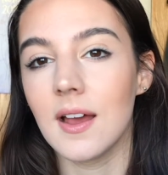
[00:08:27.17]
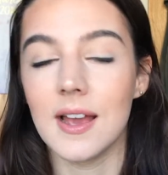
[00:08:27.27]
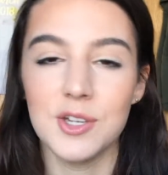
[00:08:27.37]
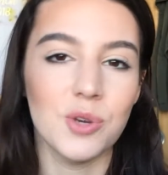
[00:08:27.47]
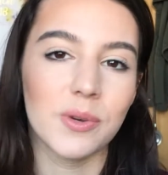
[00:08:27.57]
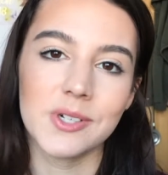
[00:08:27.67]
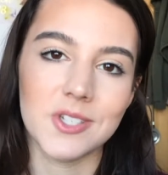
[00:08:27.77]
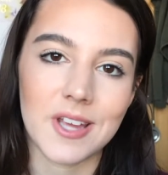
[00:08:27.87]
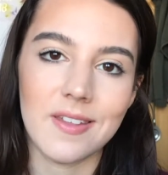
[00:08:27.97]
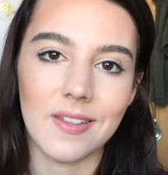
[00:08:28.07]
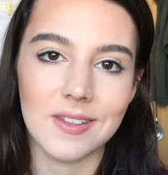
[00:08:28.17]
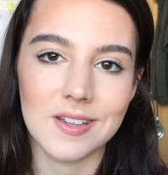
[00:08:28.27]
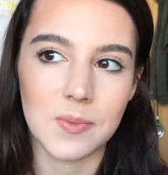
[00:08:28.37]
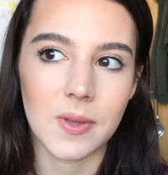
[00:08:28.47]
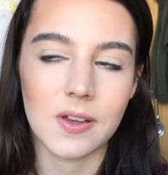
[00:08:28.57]
I do understand that
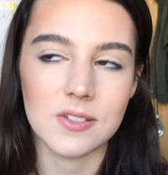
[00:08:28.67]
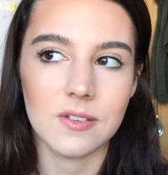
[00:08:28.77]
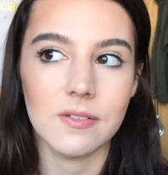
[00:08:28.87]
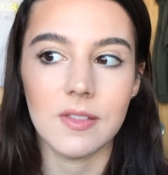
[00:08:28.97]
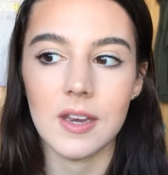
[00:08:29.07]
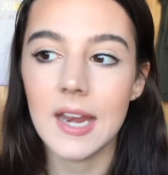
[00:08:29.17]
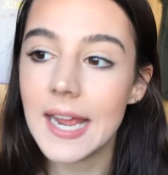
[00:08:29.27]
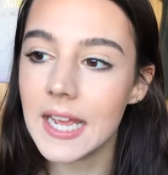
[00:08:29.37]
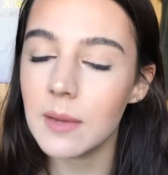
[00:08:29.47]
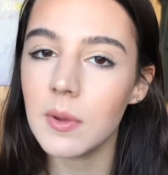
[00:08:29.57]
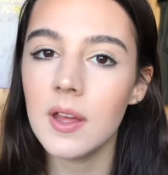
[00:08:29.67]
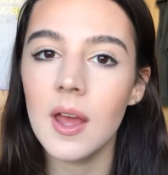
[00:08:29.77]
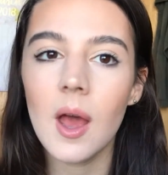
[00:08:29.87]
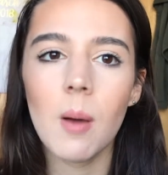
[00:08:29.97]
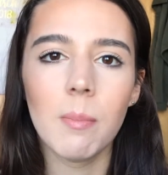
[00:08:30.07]
is because of the name,
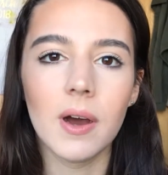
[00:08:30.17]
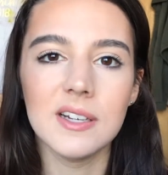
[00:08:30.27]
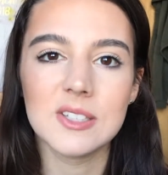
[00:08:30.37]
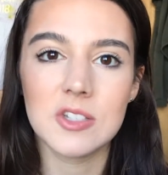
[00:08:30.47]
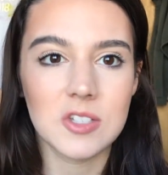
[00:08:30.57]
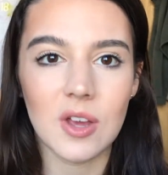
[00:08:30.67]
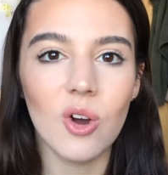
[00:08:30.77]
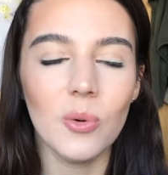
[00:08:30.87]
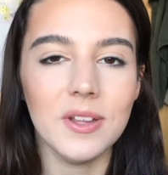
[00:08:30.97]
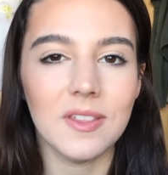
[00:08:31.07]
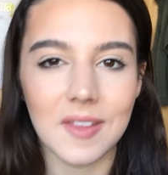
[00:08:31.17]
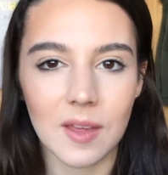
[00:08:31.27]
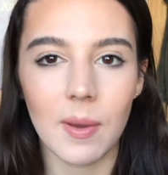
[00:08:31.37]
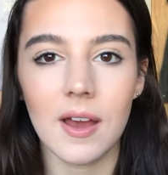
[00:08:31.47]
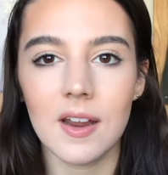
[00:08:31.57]
but still, when you think
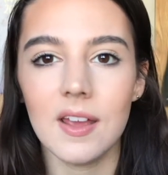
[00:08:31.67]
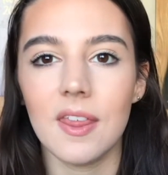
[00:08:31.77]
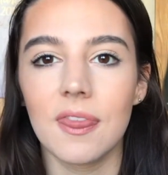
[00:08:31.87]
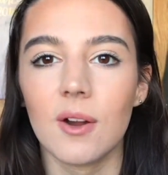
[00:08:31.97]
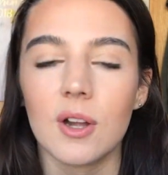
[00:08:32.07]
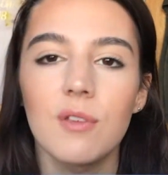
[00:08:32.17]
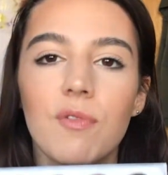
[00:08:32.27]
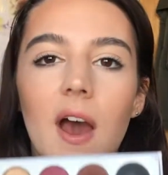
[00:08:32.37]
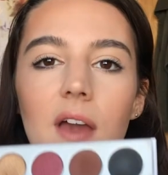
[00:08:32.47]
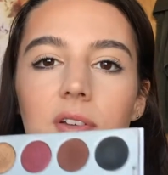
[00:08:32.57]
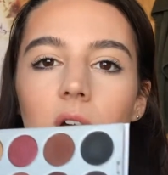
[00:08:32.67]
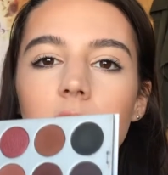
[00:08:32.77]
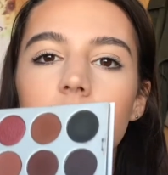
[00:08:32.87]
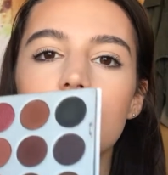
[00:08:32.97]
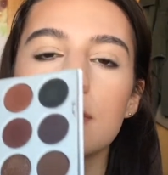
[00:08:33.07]
about it, 35
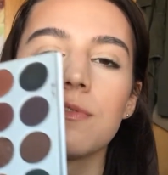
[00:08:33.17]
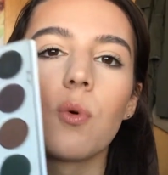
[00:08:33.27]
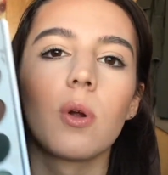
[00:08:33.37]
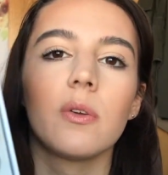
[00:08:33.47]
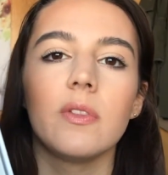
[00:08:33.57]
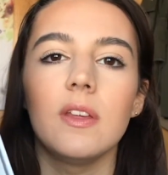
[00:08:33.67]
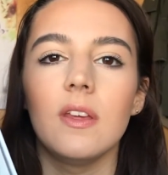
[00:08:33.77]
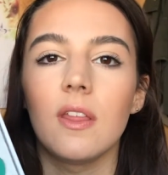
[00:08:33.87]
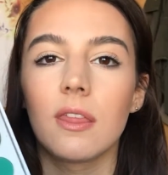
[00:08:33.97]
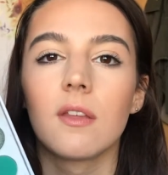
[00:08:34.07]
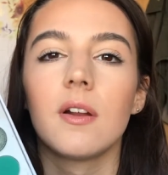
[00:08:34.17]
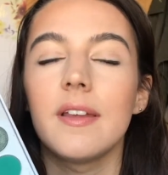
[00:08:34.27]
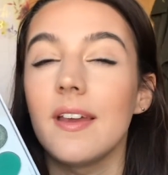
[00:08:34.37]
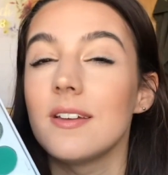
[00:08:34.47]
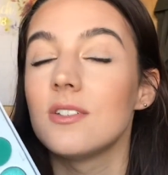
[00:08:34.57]
colors for only
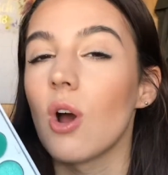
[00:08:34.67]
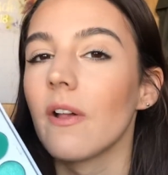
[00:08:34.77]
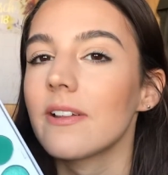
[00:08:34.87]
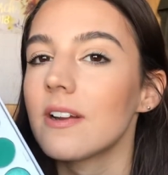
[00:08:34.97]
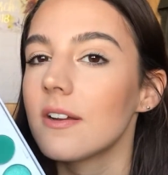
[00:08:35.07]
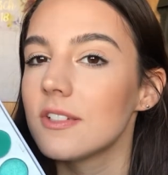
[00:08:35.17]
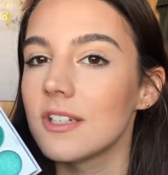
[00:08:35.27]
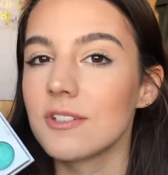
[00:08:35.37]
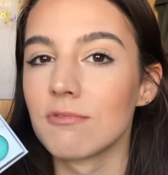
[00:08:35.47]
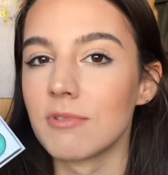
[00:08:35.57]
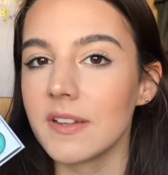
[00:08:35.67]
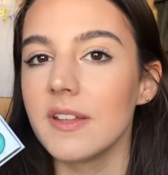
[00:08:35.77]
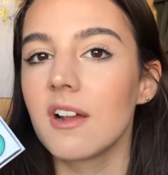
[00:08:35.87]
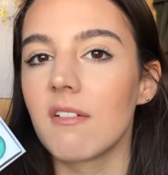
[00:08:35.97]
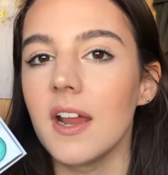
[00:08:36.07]
$38 is
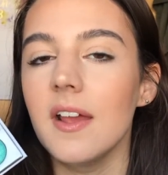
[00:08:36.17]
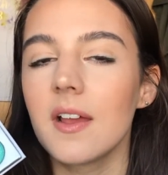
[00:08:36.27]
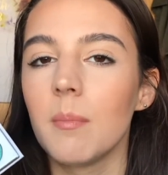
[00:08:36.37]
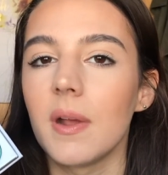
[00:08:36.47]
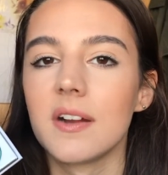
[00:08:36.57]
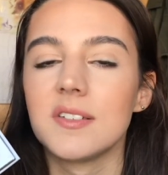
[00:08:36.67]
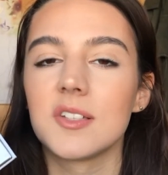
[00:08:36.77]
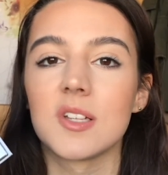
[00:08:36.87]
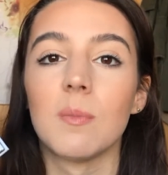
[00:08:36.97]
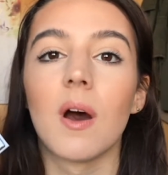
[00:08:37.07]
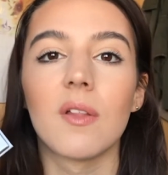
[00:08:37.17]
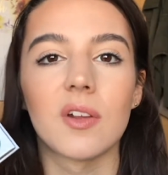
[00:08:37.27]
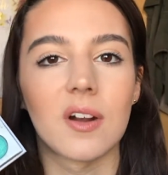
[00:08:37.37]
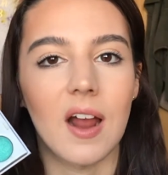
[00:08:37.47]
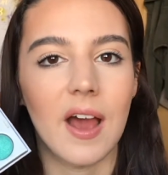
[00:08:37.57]
really great compared to some
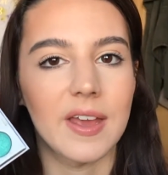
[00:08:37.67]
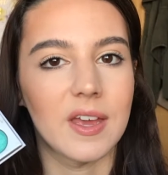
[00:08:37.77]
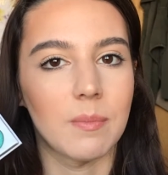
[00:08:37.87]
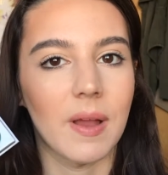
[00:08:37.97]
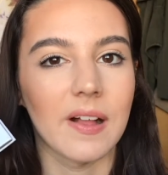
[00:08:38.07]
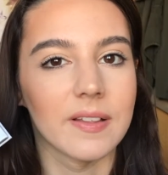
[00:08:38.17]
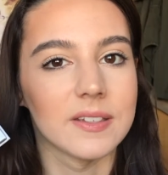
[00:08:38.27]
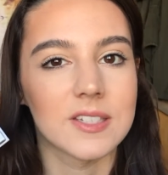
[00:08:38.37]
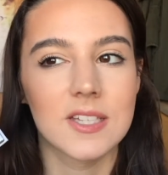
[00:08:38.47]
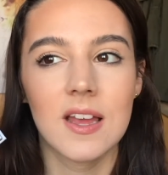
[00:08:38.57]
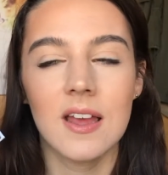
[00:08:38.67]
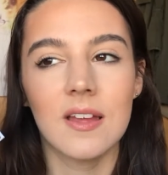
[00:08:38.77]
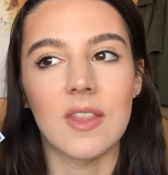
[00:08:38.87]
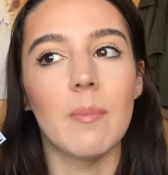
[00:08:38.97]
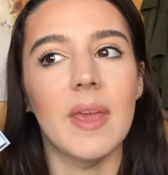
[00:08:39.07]
other high-end palettes
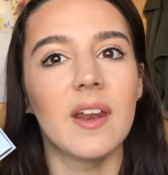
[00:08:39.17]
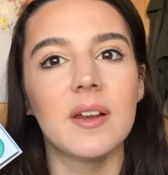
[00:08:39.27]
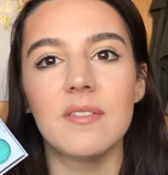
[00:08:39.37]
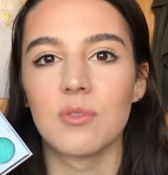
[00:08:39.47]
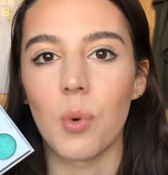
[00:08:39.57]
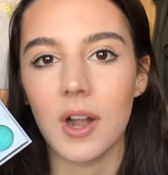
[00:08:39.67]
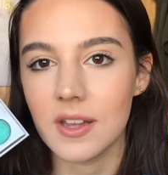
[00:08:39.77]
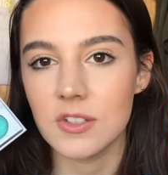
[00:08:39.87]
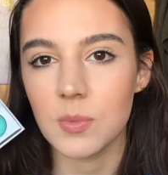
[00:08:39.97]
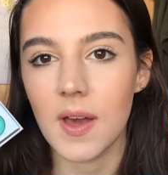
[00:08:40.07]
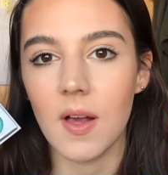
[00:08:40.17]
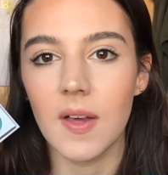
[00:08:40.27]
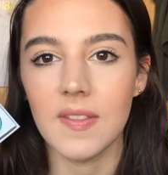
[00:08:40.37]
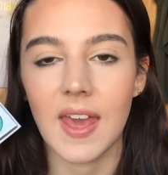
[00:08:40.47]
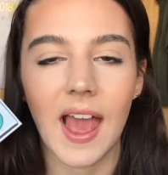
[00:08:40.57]
that may not even work as well,
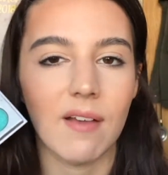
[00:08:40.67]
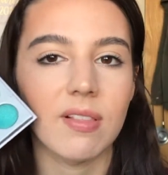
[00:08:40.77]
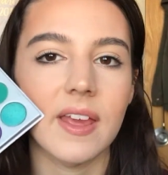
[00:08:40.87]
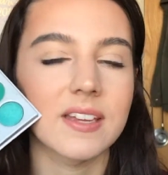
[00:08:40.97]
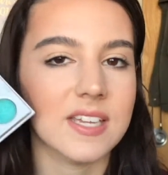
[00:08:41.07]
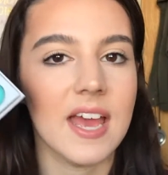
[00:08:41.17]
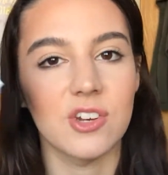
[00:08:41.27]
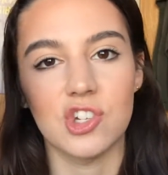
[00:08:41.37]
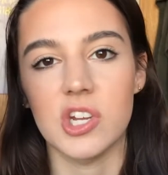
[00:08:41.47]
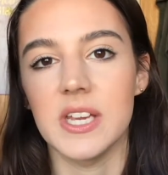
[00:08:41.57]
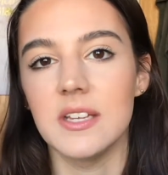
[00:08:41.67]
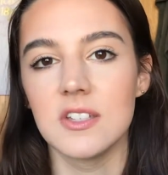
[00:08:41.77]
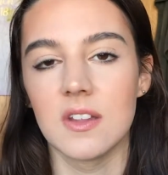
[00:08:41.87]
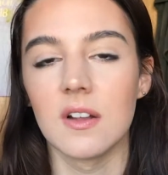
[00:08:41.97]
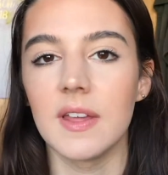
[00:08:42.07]
and they have like 10
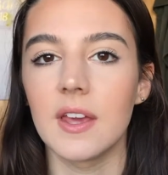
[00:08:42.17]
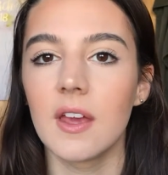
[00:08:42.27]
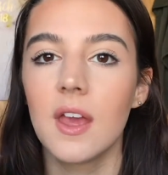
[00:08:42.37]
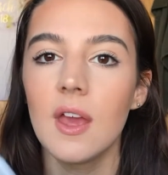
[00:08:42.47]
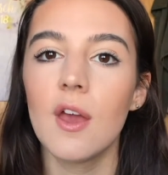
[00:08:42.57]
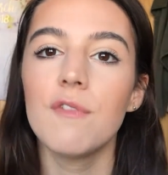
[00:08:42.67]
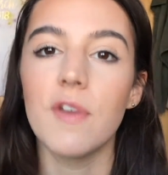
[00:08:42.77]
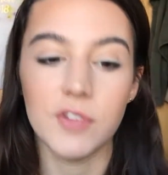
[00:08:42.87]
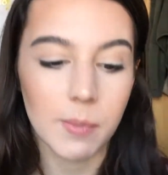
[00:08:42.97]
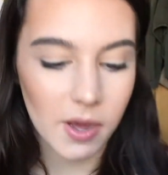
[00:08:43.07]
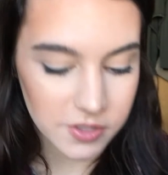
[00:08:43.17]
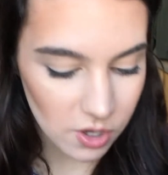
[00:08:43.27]
shades and they're like $50.